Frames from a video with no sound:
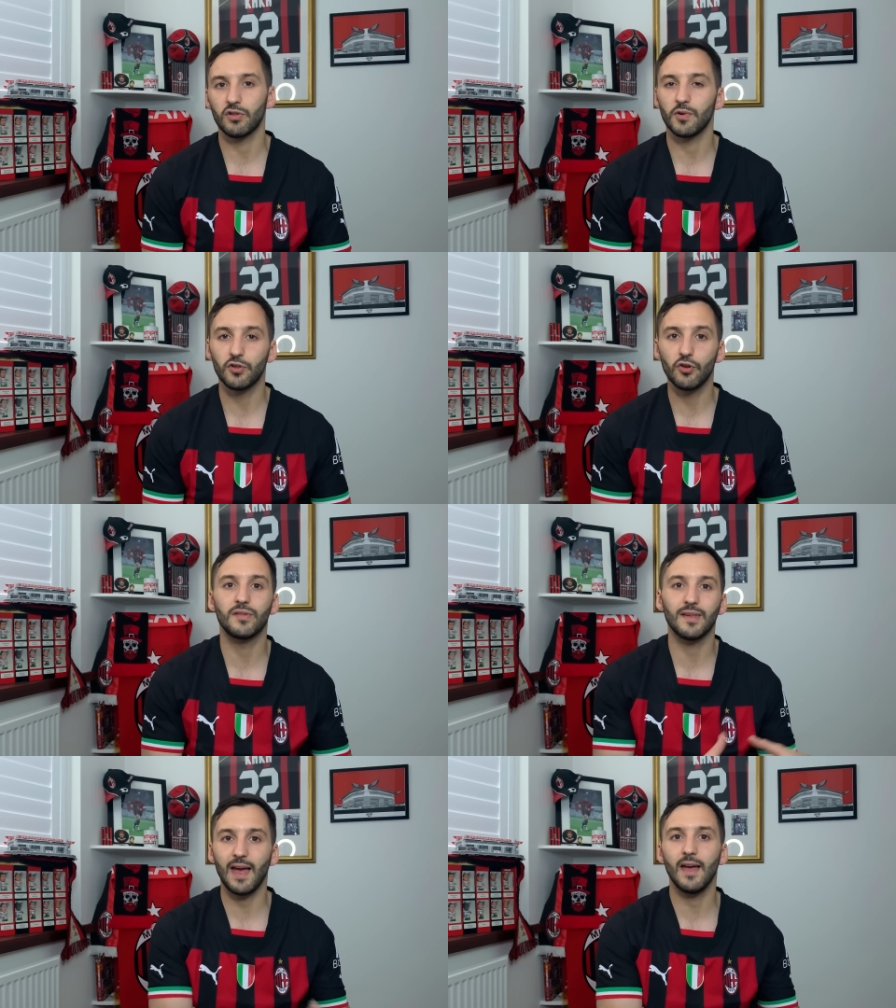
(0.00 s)
So it's good
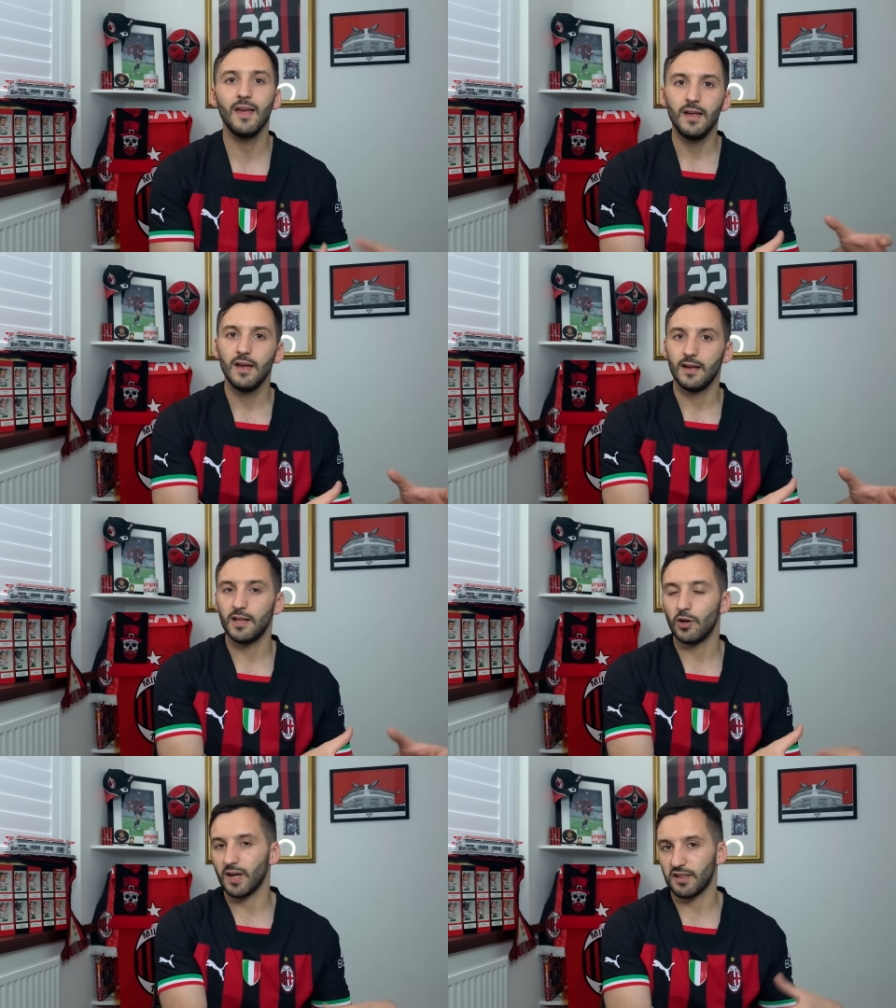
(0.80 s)
to get you
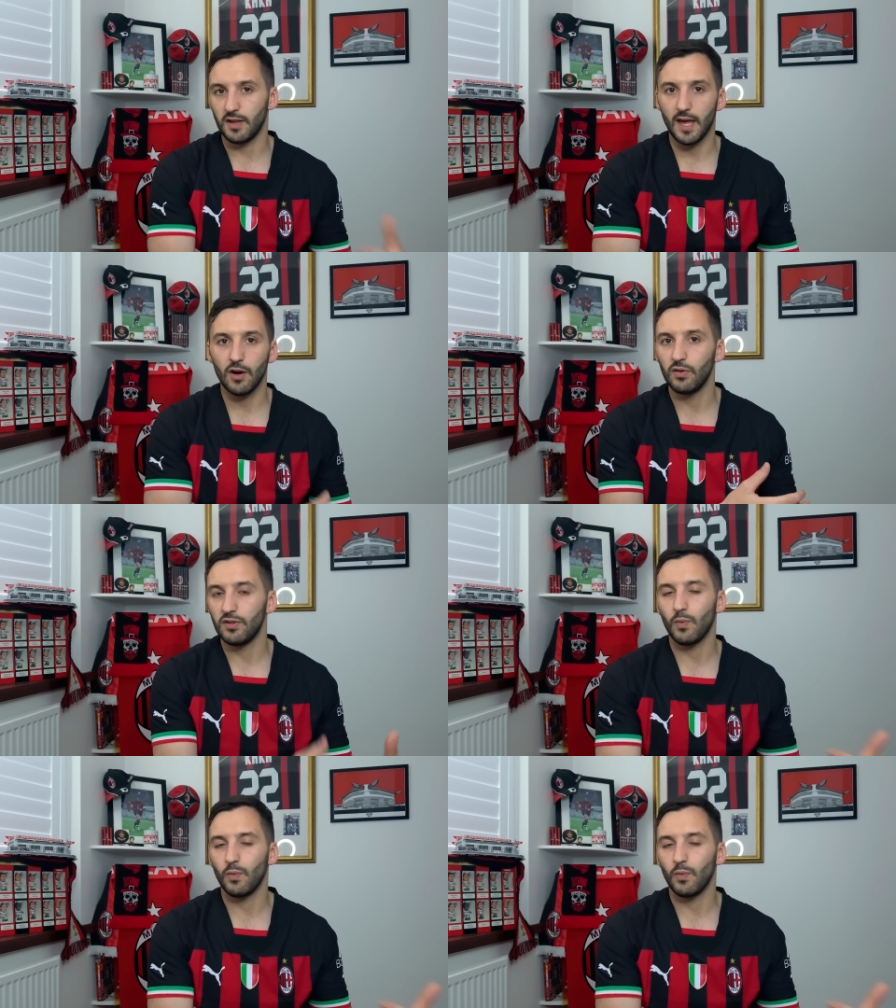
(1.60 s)
know Castillejo and